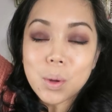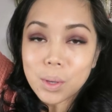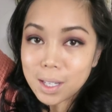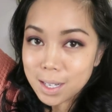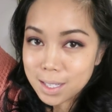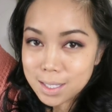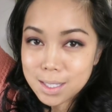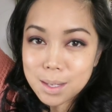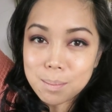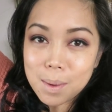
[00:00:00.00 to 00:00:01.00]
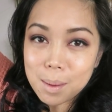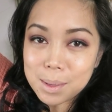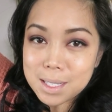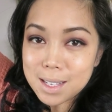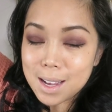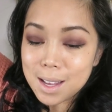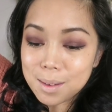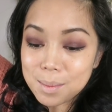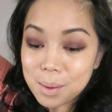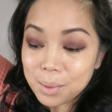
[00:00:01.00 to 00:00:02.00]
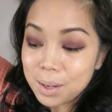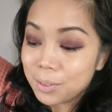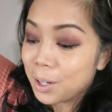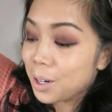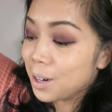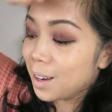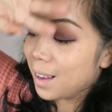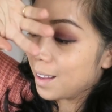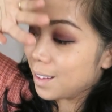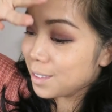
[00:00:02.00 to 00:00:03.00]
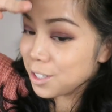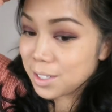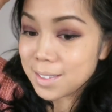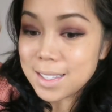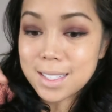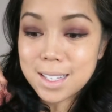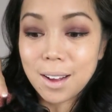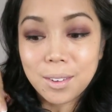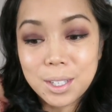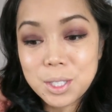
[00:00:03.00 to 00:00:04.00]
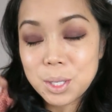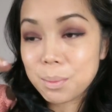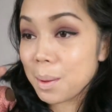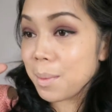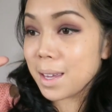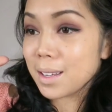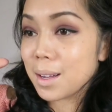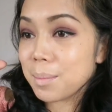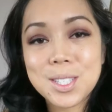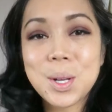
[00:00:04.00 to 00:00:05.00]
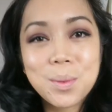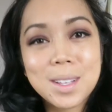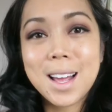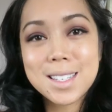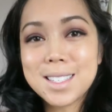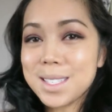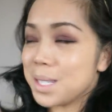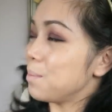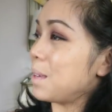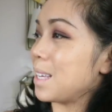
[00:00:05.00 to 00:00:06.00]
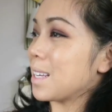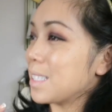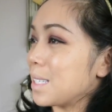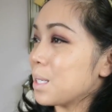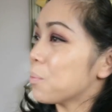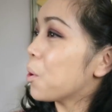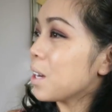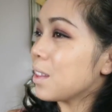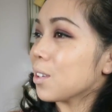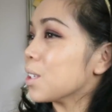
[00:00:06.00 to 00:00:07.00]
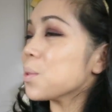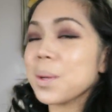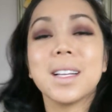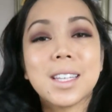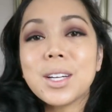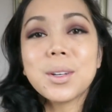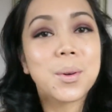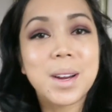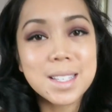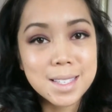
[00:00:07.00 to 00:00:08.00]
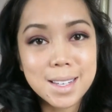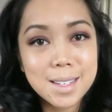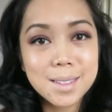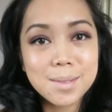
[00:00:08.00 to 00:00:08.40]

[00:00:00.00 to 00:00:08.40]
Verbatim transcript: soaking in some mommy time and whenever I just sit down and do my makeup. It's so relaxing to me because this morning the girls were a little crazy.